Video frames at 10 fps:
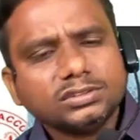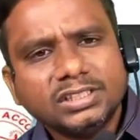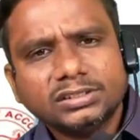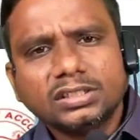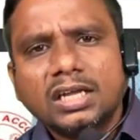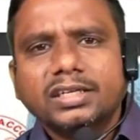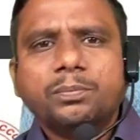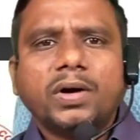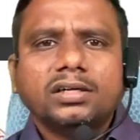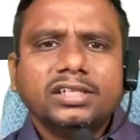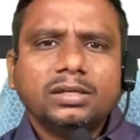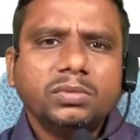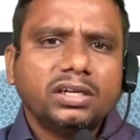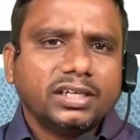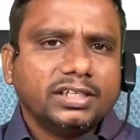Yes, a partner may
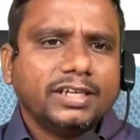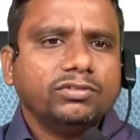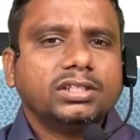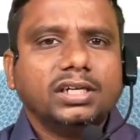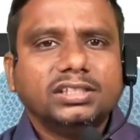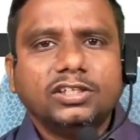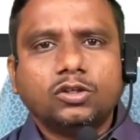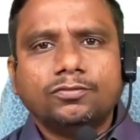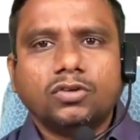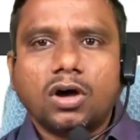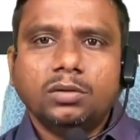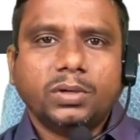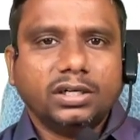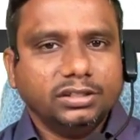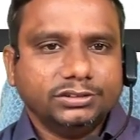retire with consent of all
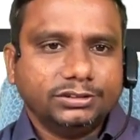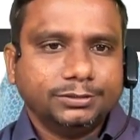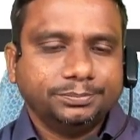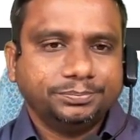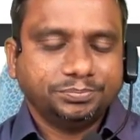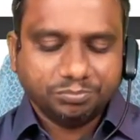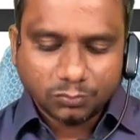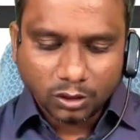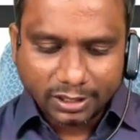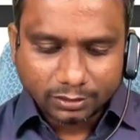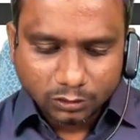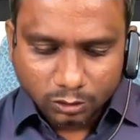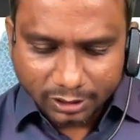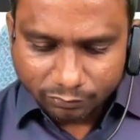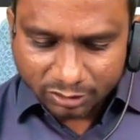partners. Okay,
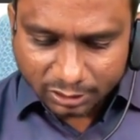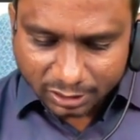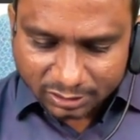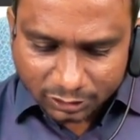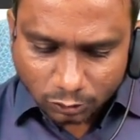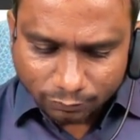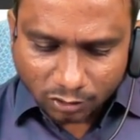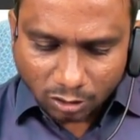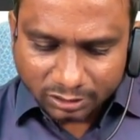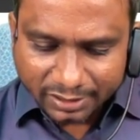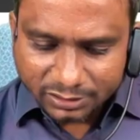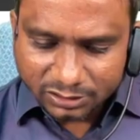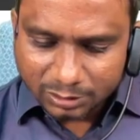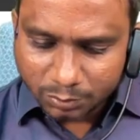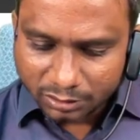with the consent of all the
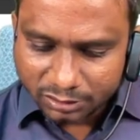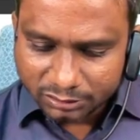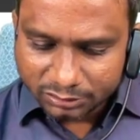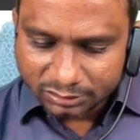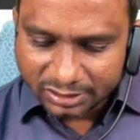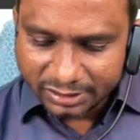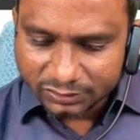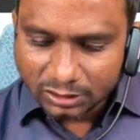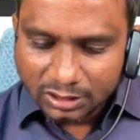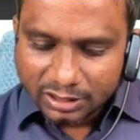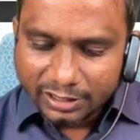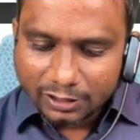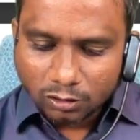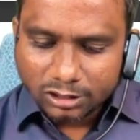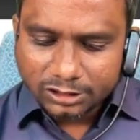existing partners. Yes, in
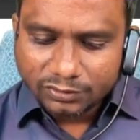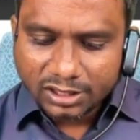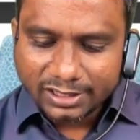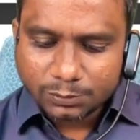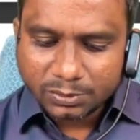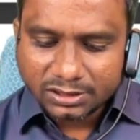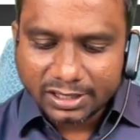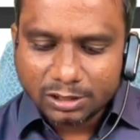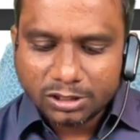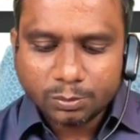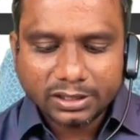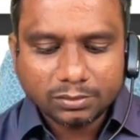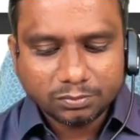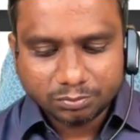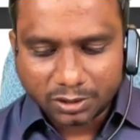accordance with an express agreement by
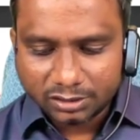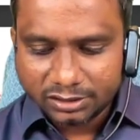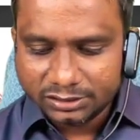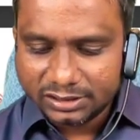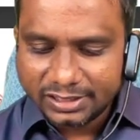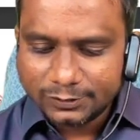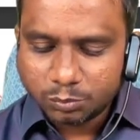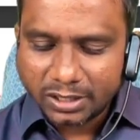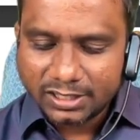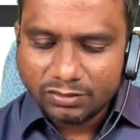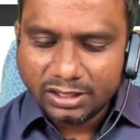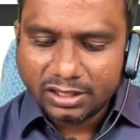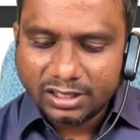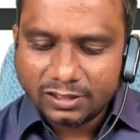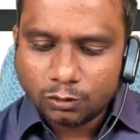partners. Yes, by giving a
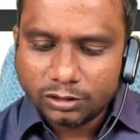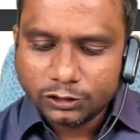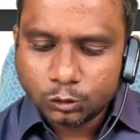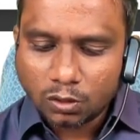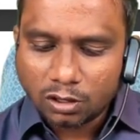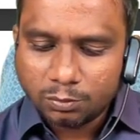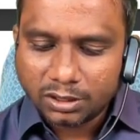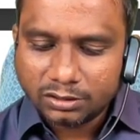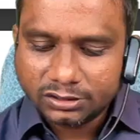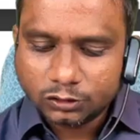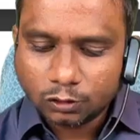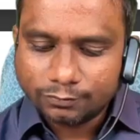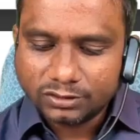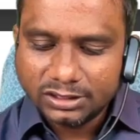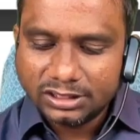written notice to all partners of
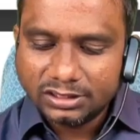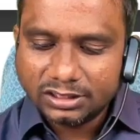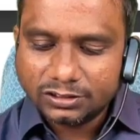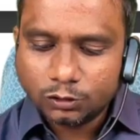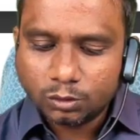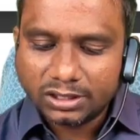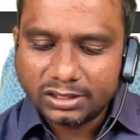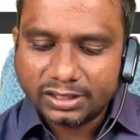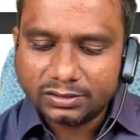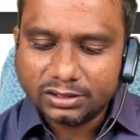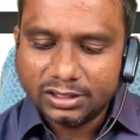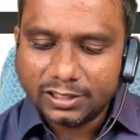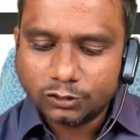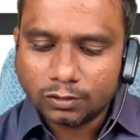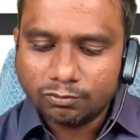his intention to retire in
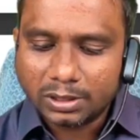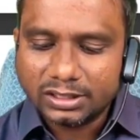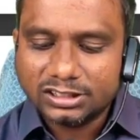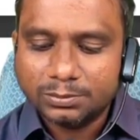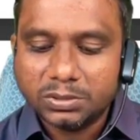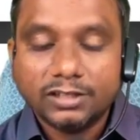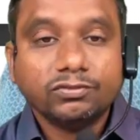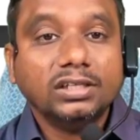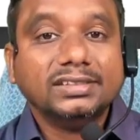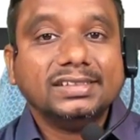case of partnership at will.